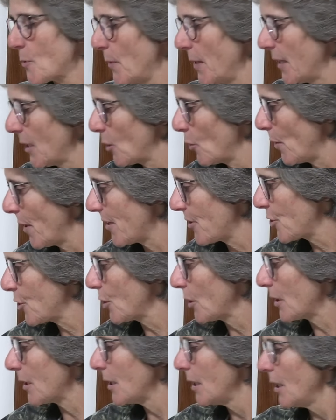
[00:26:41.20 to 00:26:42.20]
asked me the
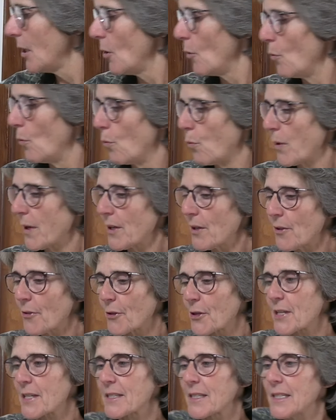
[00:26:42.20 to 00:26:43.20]
question,
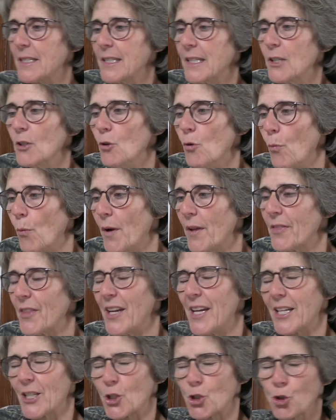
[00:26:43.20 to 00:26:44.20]
will this deal
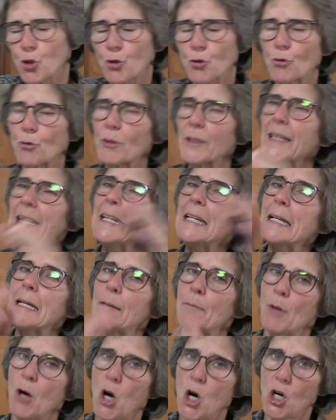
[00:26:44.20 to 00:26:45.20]
with
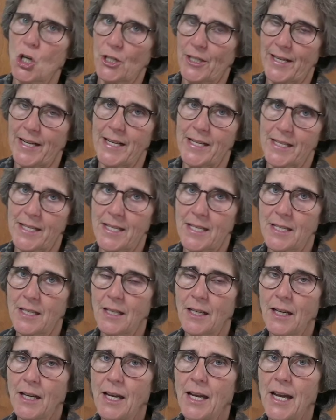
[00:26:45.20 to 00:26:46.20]
extreme
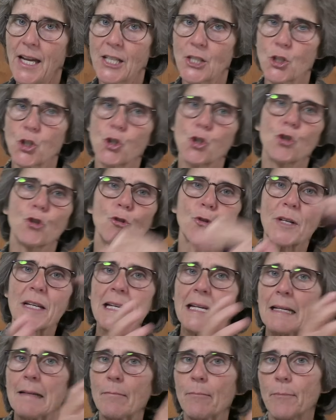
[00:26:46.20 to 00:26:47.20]
hardness,
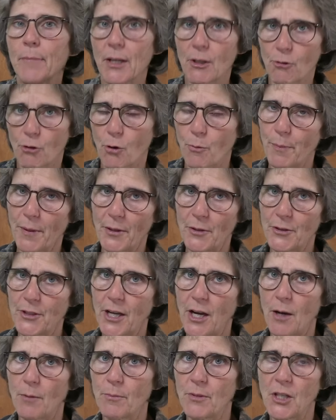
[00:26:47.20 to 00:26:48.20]
extreme mineral
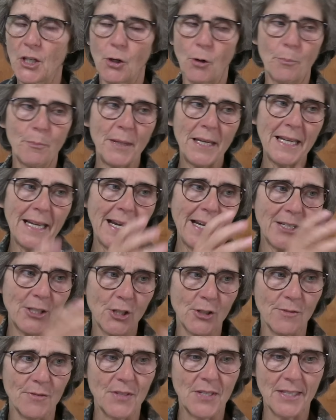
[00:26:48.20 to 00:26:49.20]
buildup,
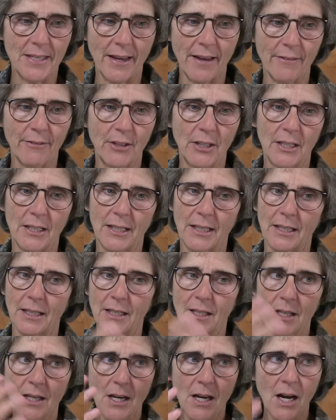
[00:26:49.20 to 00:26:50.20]
pH of 7
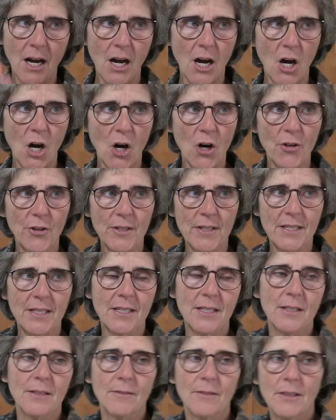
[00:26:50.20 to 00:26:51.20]
and all
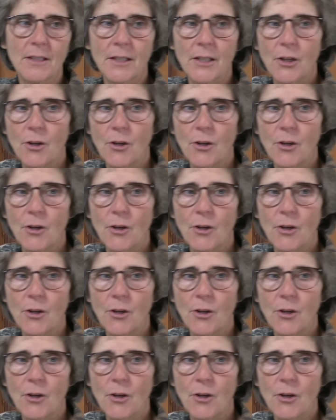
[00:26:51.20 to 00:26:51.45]
this,